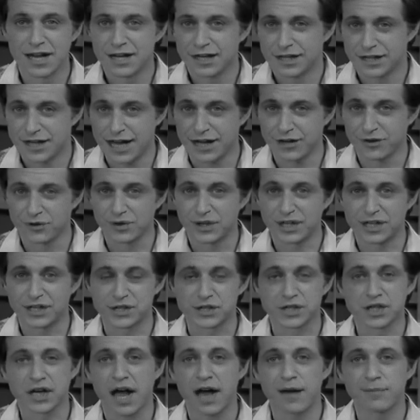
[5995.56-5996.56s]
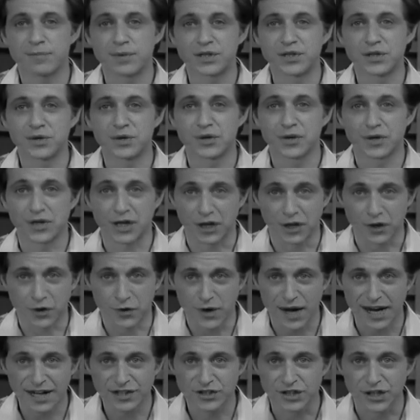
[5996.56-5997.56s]
Not only does CompuTutor
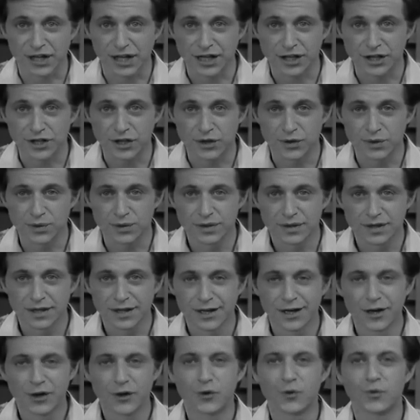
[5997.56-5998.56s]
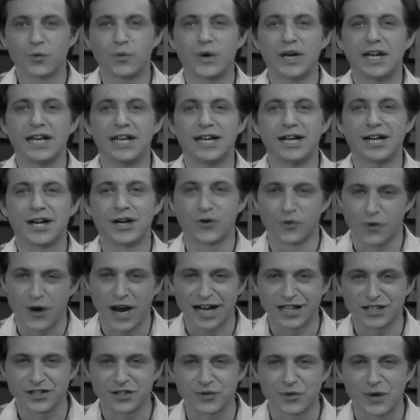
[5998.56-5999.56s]
congratulate you, we
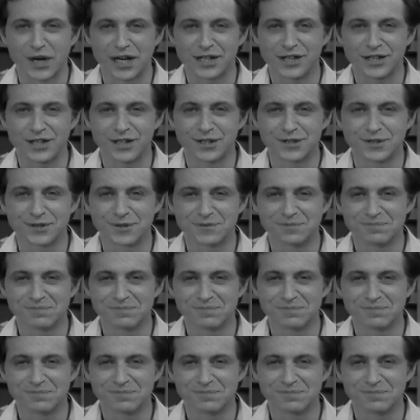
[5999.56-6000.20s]
graduate you.